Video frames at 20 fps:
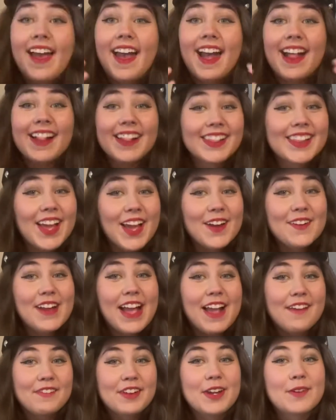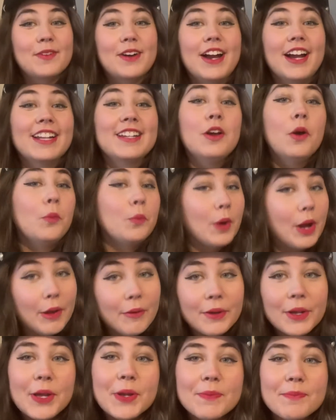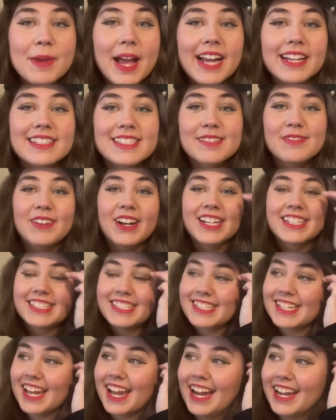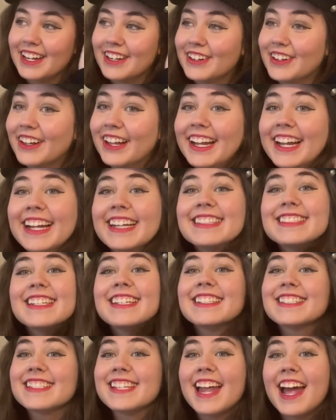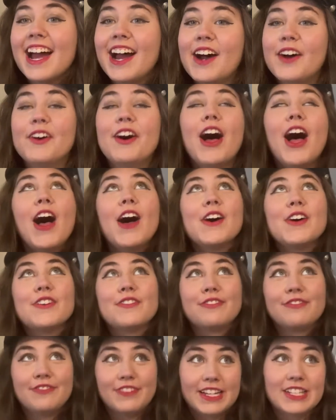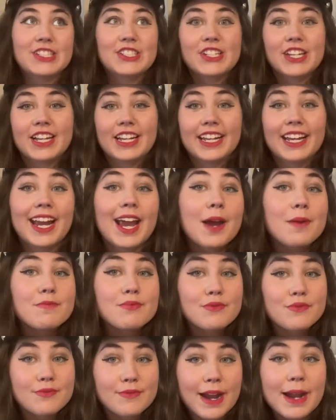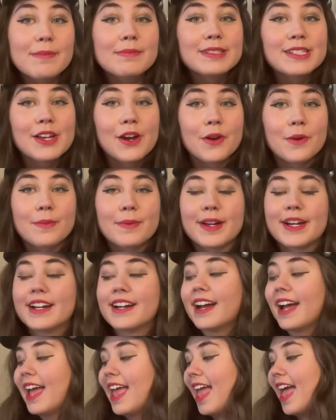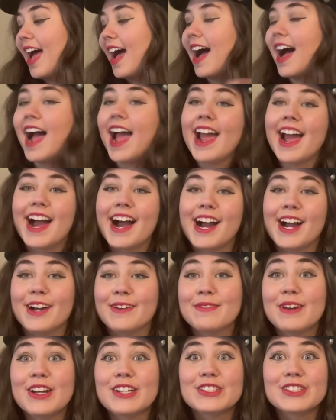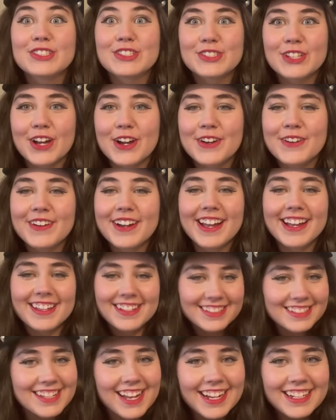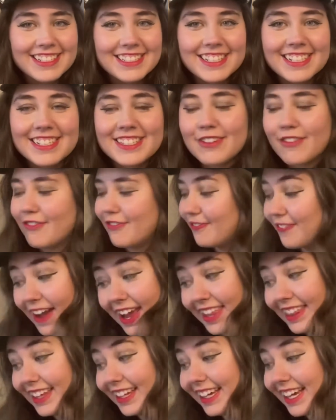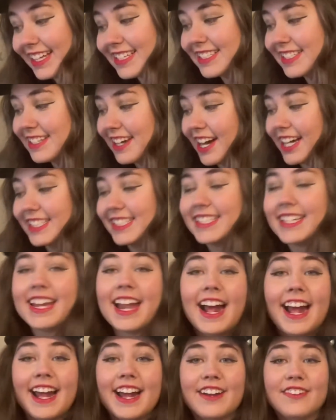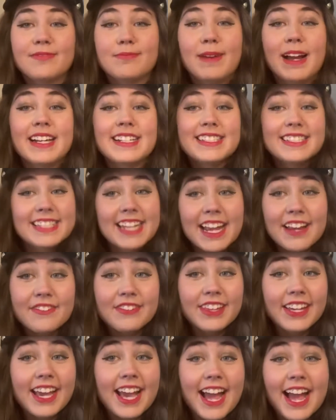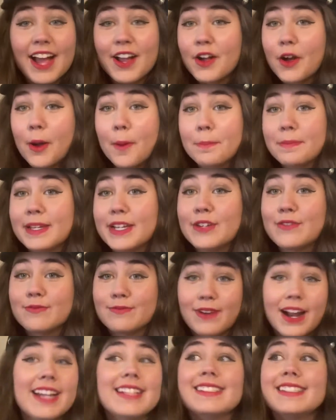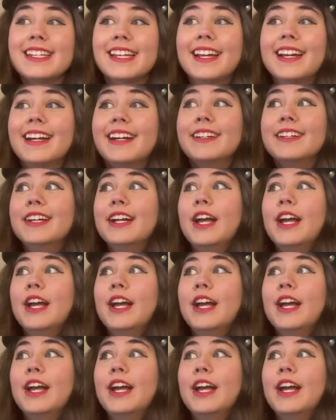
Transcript: Hello everyone, welcome back to my channel. It is now officially preptober. I am so excited to finally get started. I have my Save the Cat copy right here,